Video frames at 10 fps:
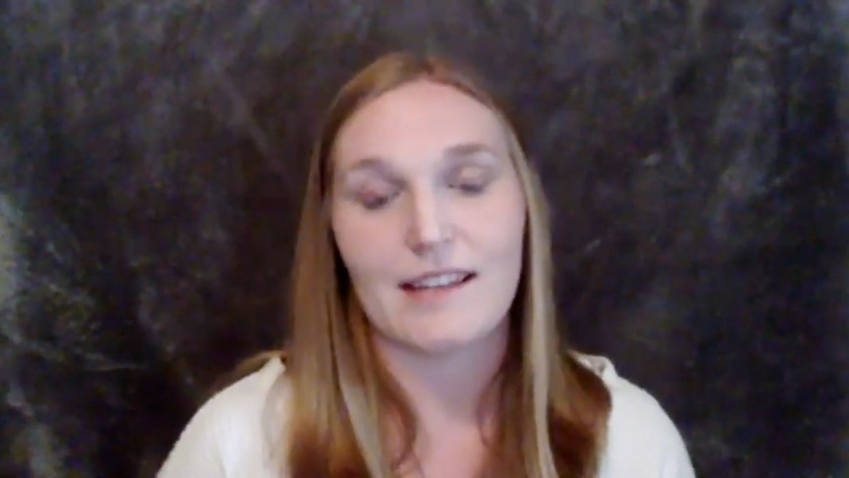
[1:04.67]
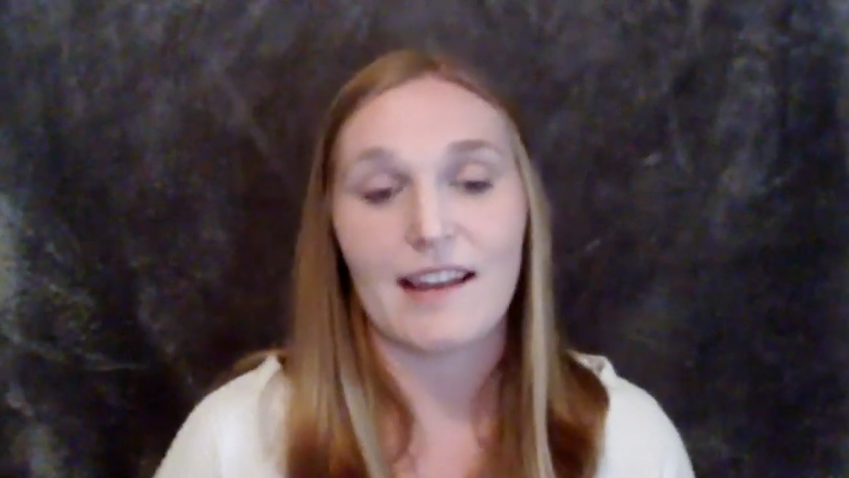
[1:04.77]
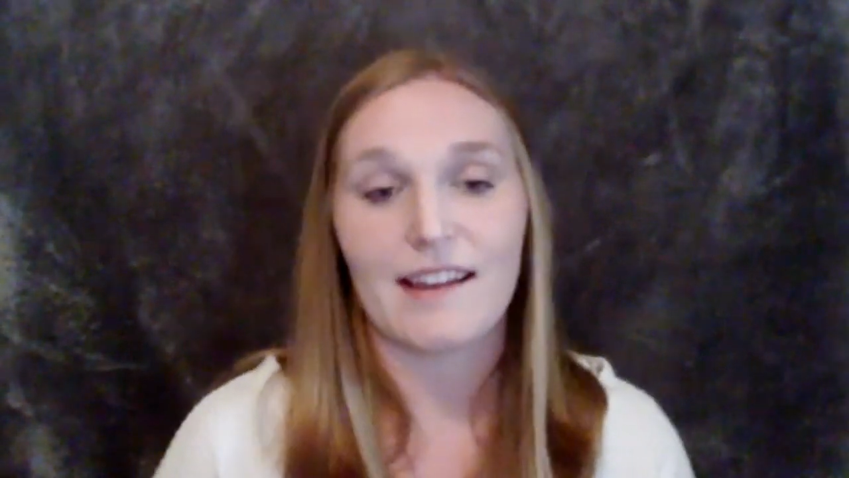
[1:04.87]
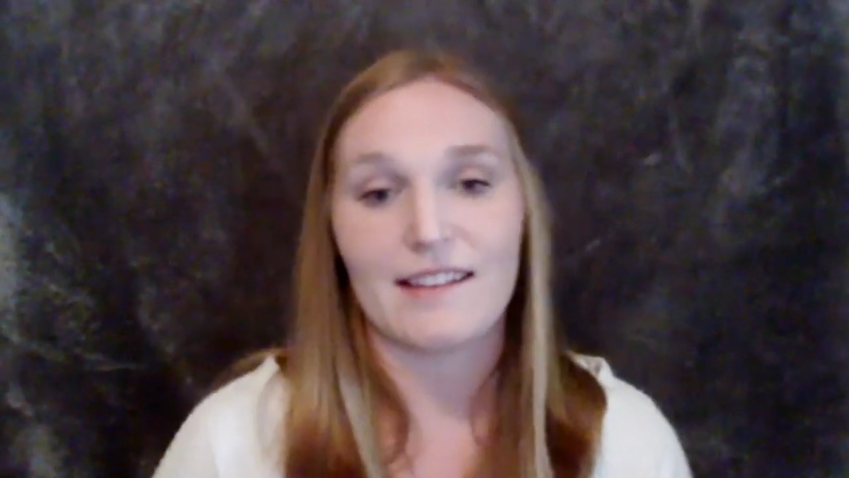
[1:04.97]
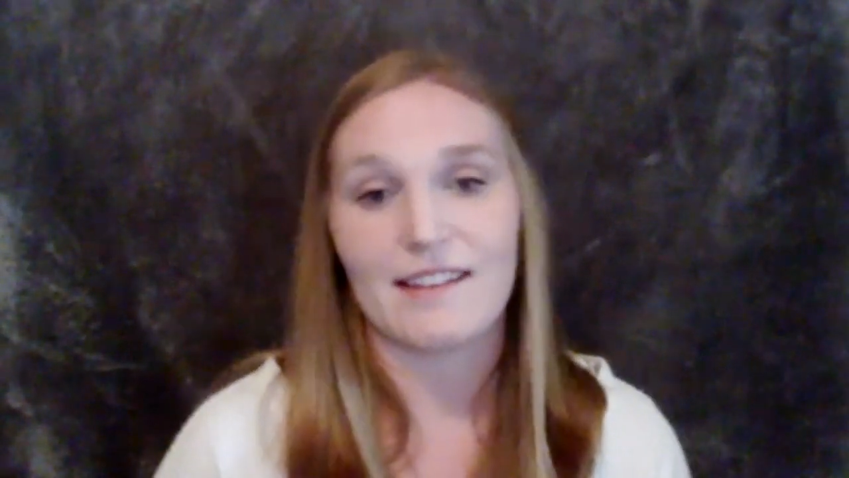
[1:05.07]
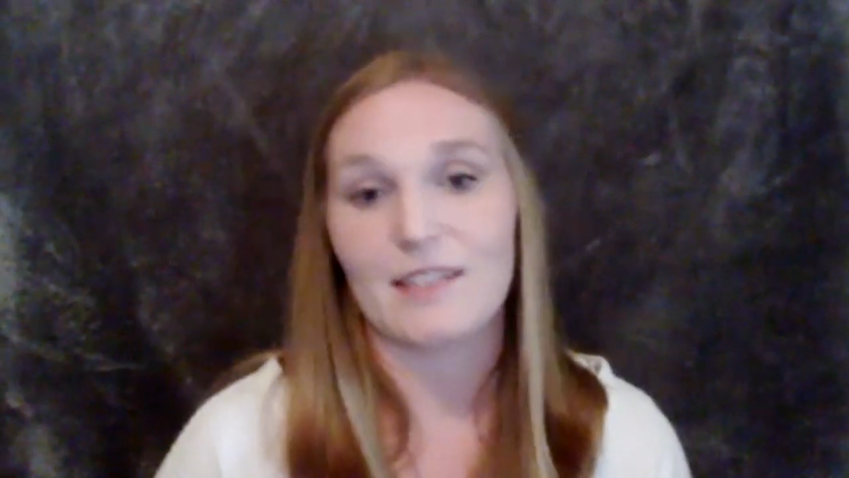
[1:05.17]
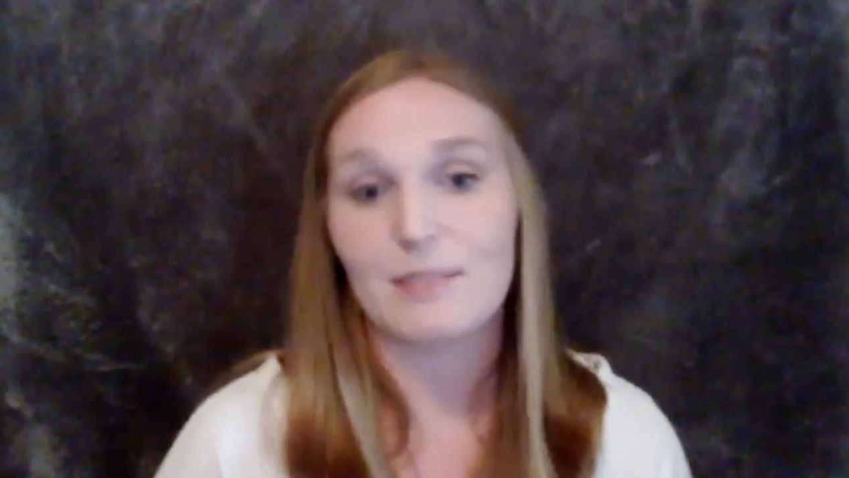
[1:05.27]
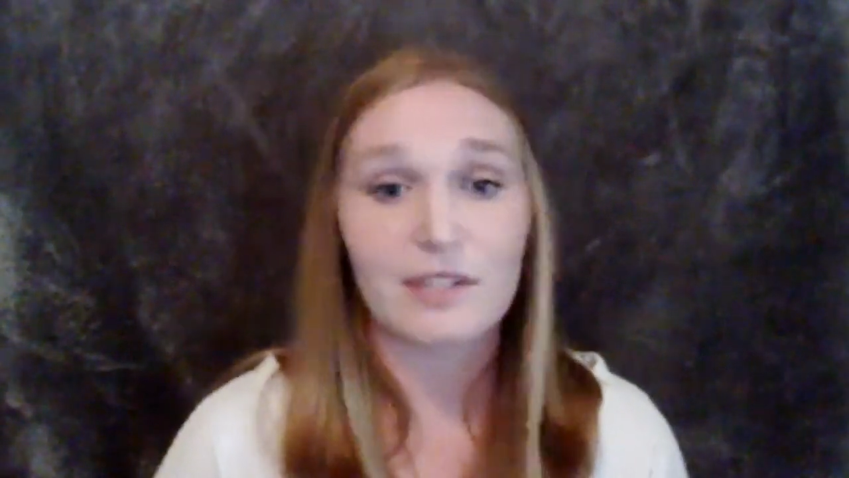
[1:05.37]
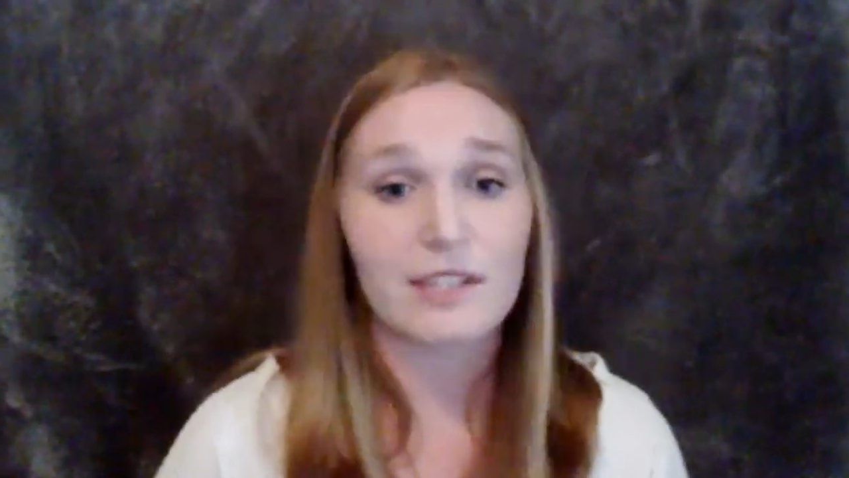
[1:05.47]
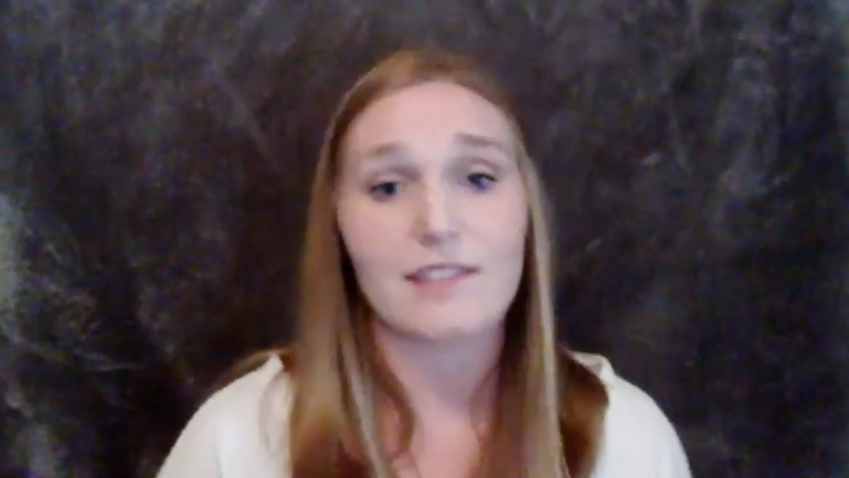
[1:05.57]
gain the
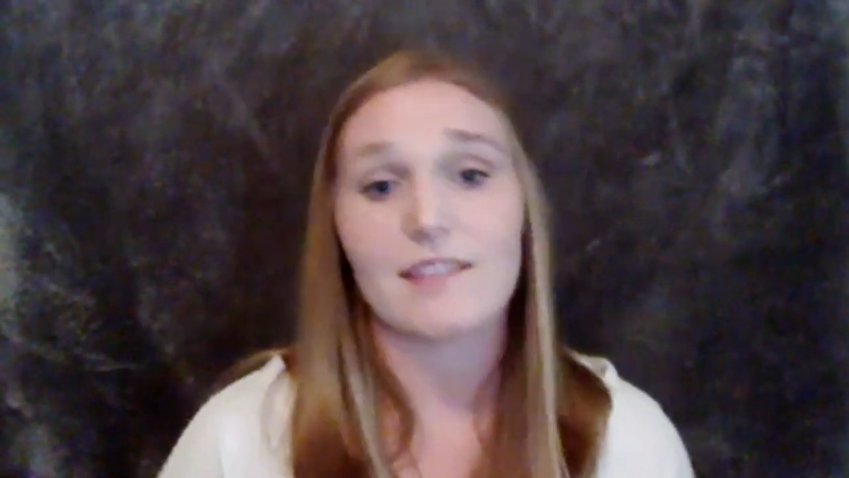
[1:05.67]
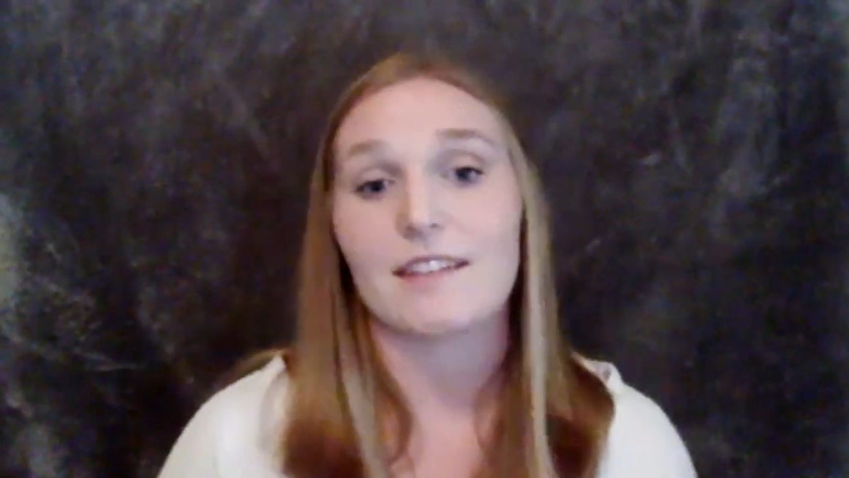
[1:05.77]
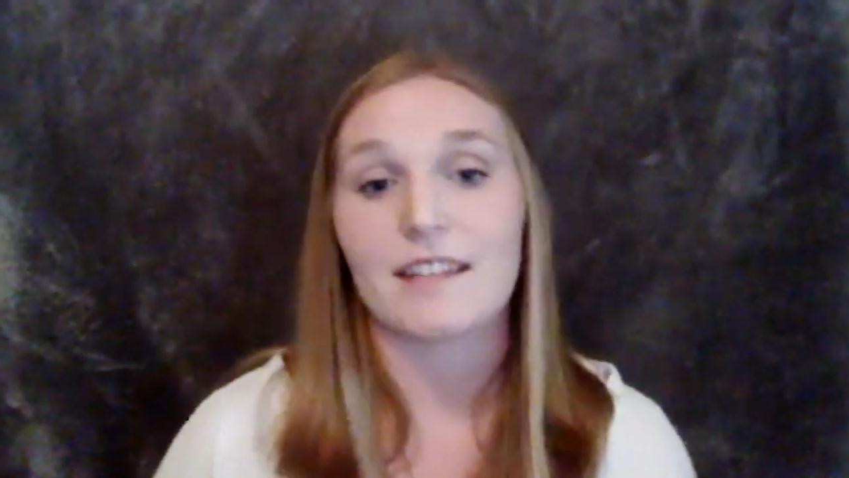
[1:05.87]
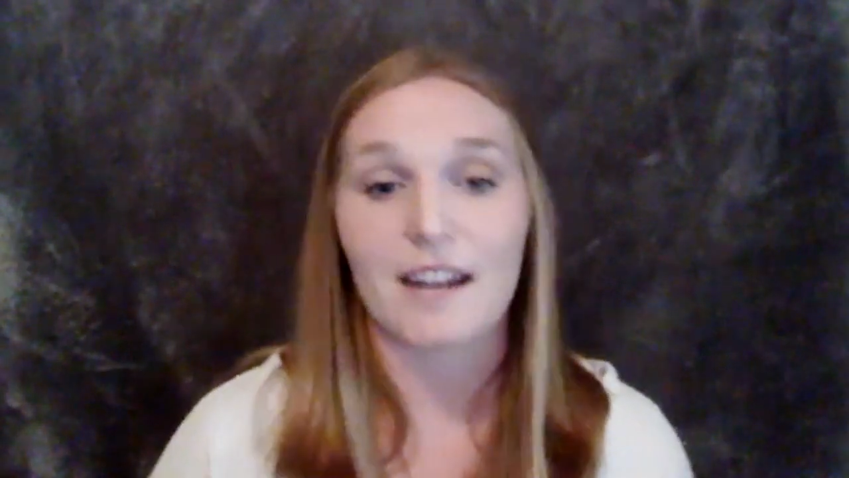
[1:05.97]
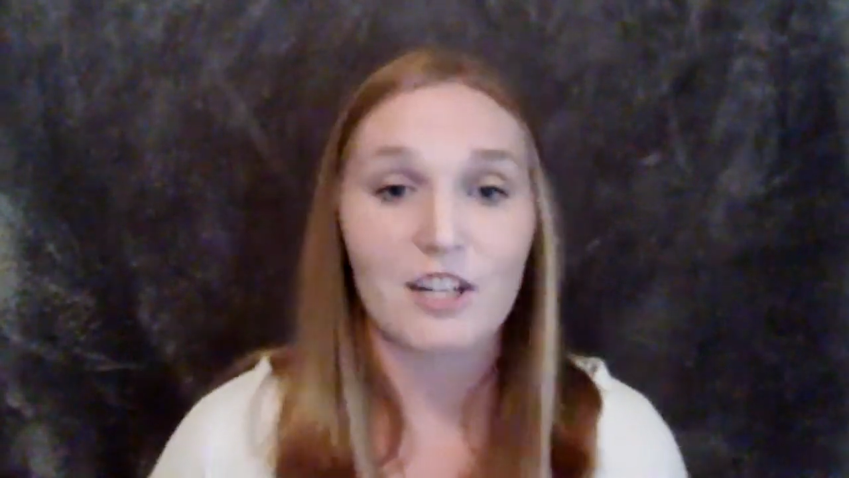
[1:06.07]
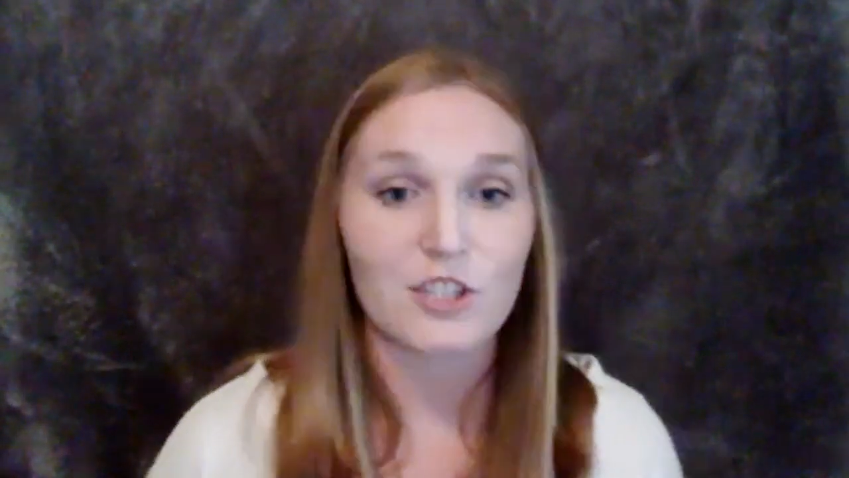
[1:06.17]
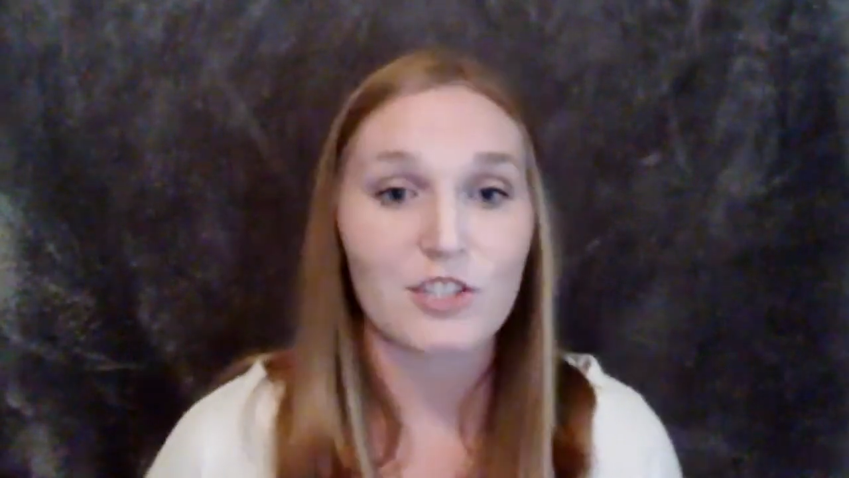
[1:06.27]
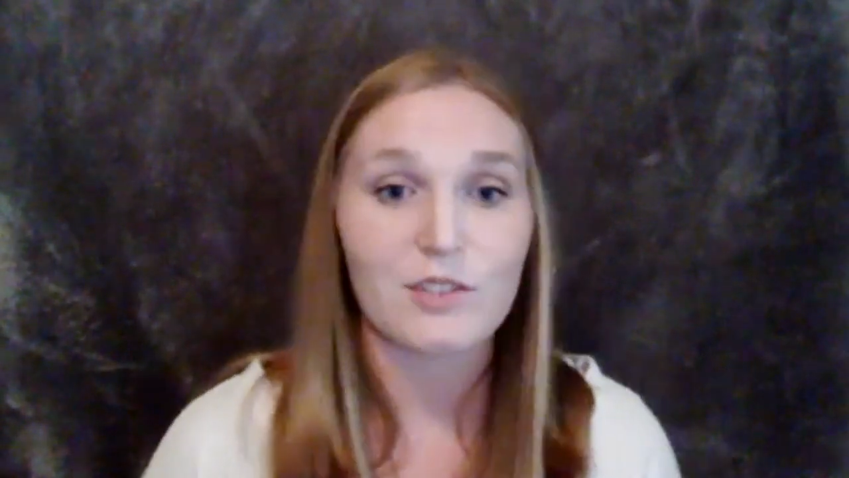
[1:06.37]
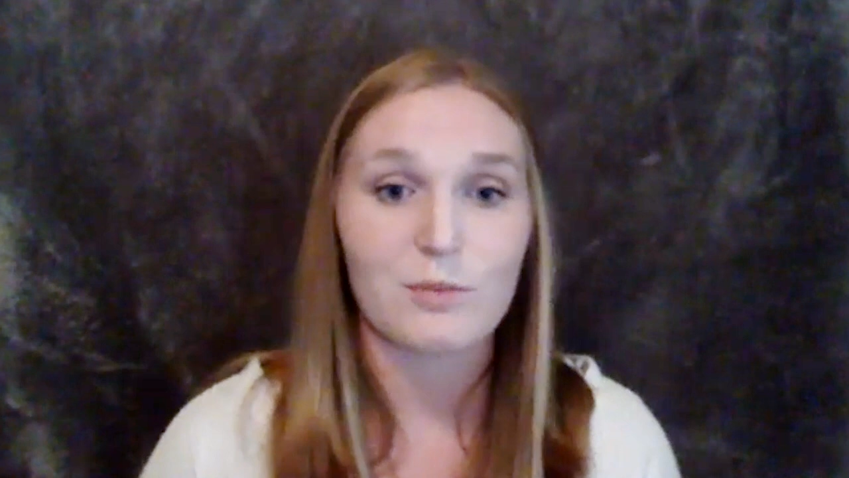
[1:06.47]
experience and the connections